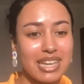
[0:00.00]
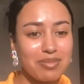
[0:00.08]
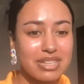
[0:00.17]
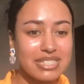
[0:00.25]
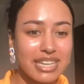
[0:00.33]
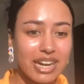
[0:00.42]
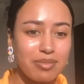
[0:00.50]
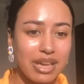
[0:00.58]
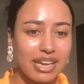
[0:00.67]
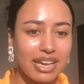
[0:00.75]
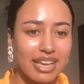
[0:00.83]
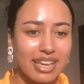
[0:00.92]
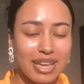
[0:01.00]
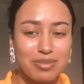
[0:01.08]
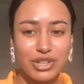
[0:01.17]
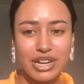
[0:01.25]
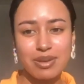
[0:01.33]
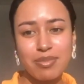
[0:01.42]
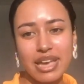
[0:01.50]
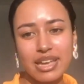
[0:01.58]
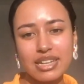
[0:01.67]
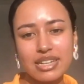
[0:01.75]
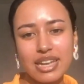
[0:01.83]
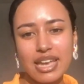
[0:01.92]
name is Sarah Mecca Abdourahman.